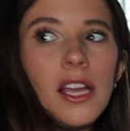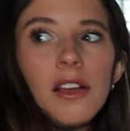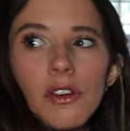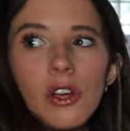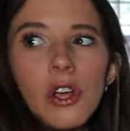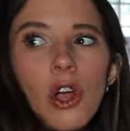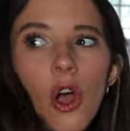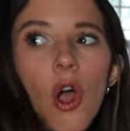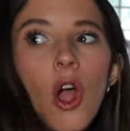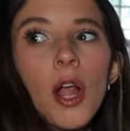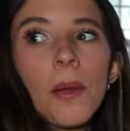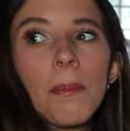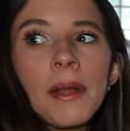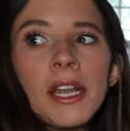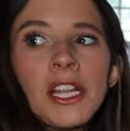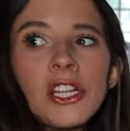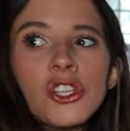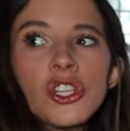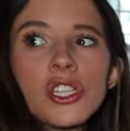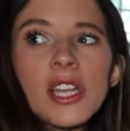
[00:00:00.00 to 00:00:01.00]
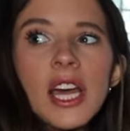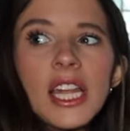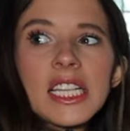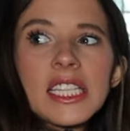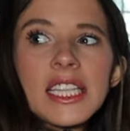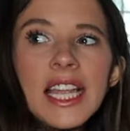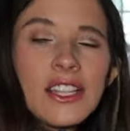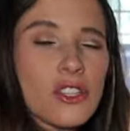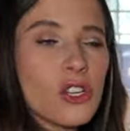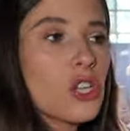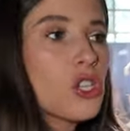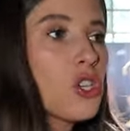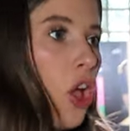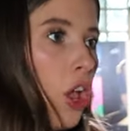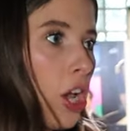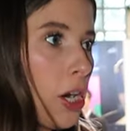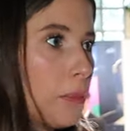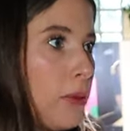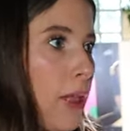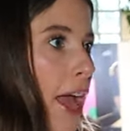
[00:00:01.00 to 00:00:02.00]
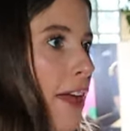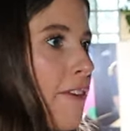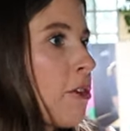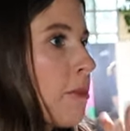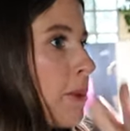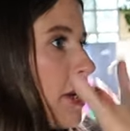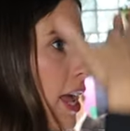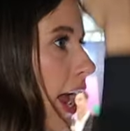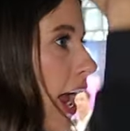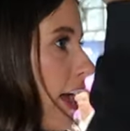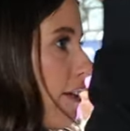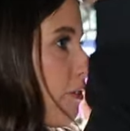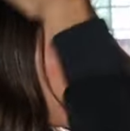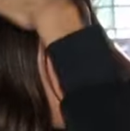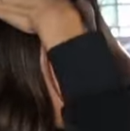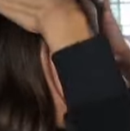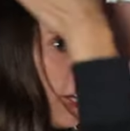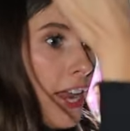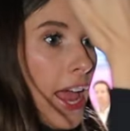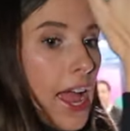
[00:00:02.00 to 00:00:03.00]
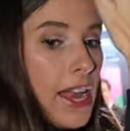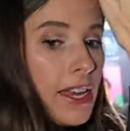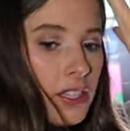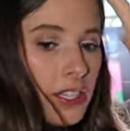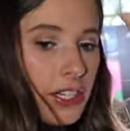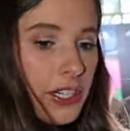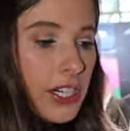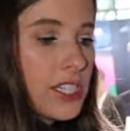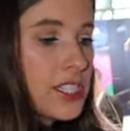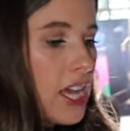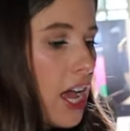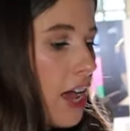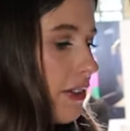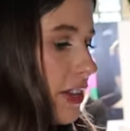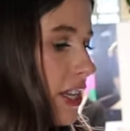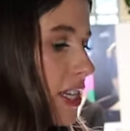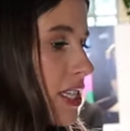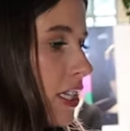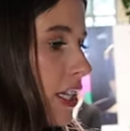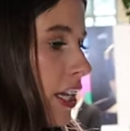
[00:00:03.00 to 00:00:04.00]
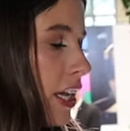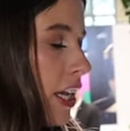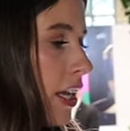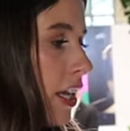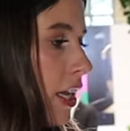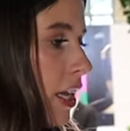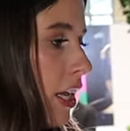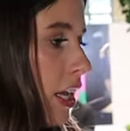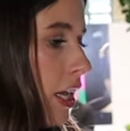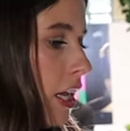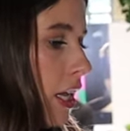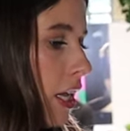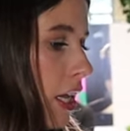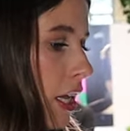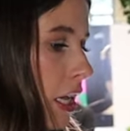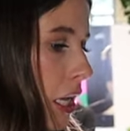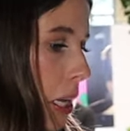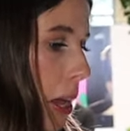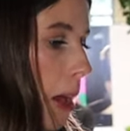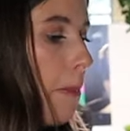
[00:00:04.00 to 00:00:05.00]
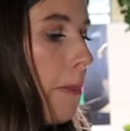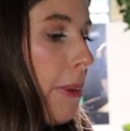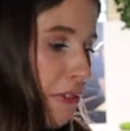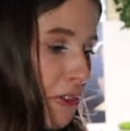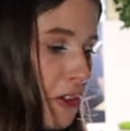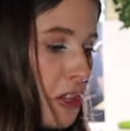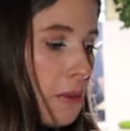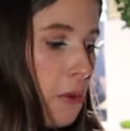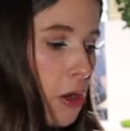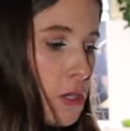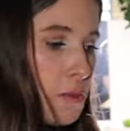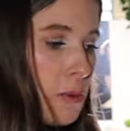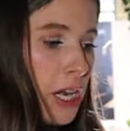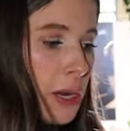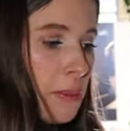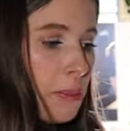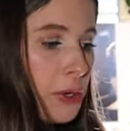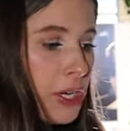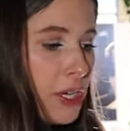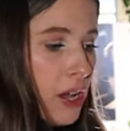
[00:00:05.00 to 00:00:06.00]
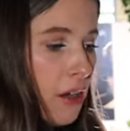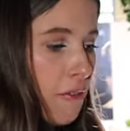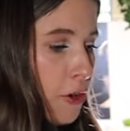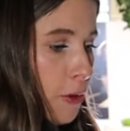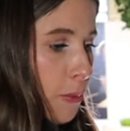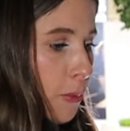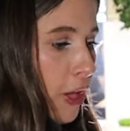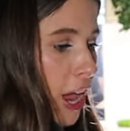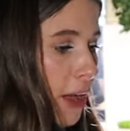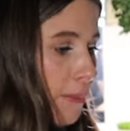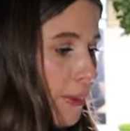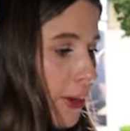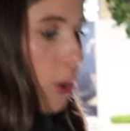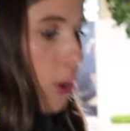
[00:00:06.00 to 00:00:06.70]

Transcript: of a car, but it just kind of stands on a taller platform. I have really good head clearance, obviously. But for the most part, I'm pretty comfortable. I have my